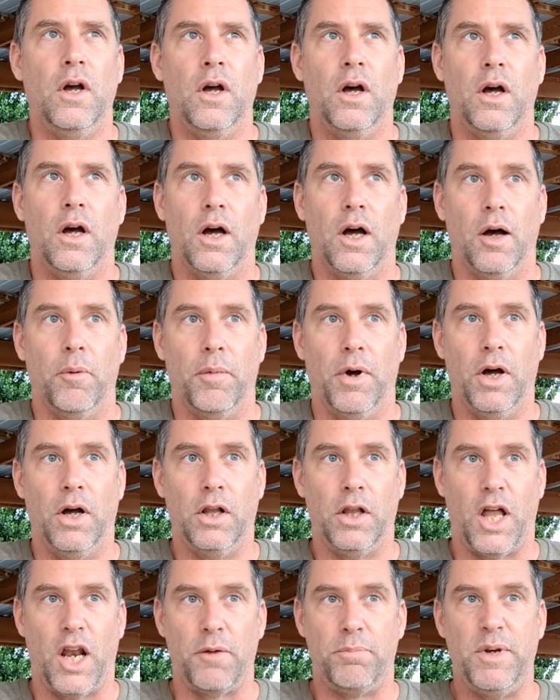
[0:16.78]
A
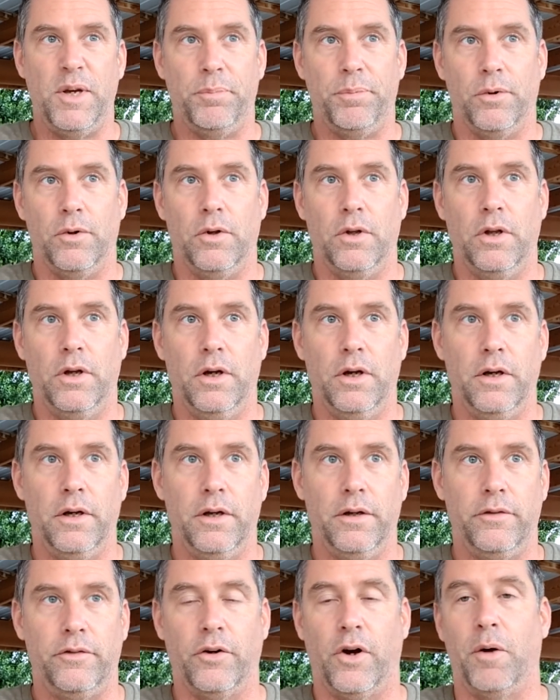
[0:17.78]
lot of people,
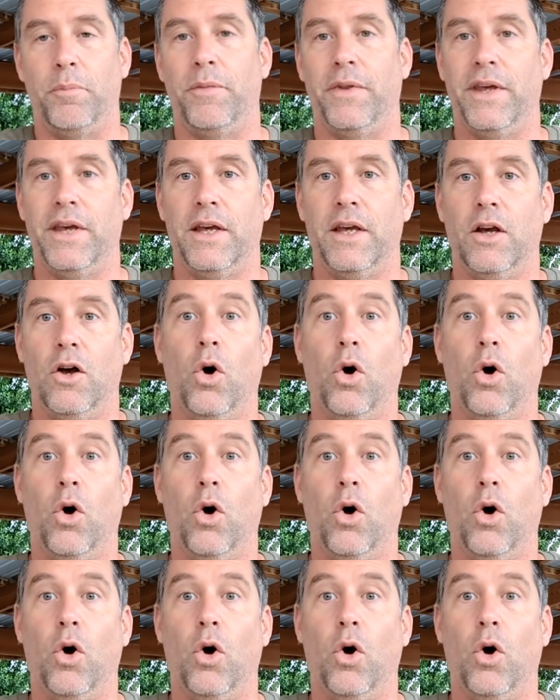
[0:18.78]
so I'm the